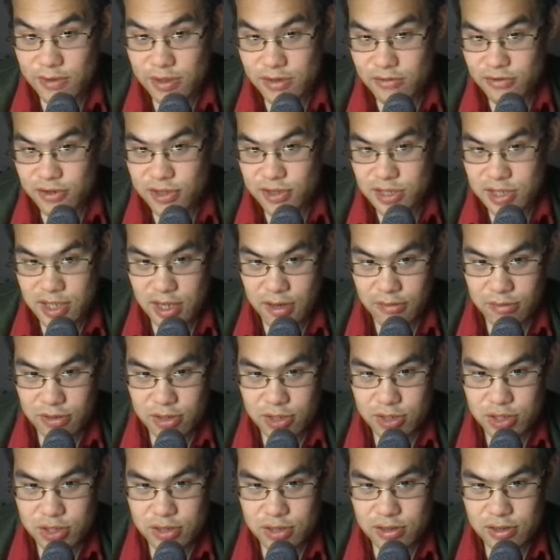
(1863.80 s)
been
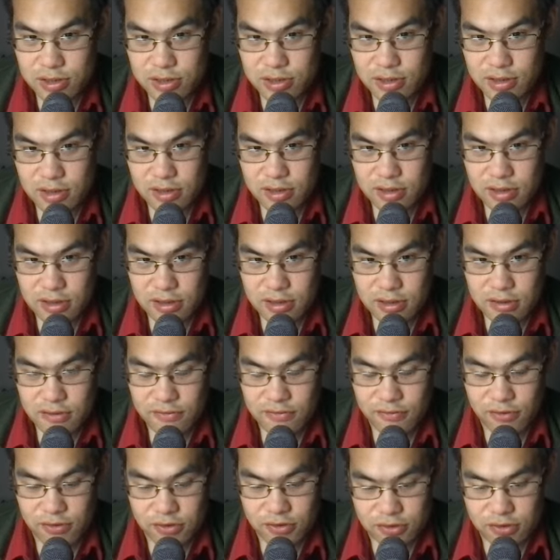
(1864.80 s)
reestablished
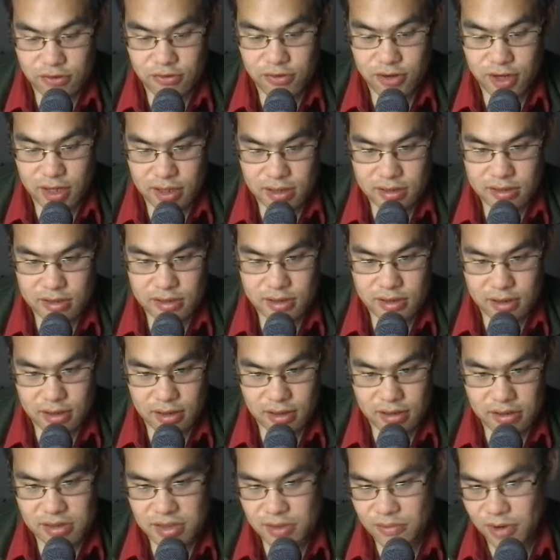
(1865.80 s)
for Ukraine,
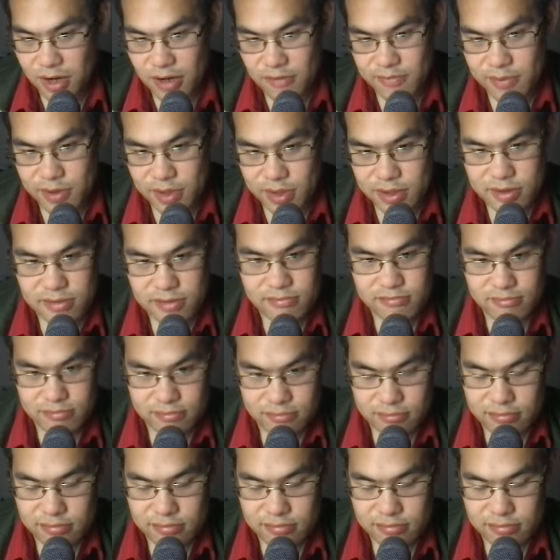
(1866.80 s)
there might be an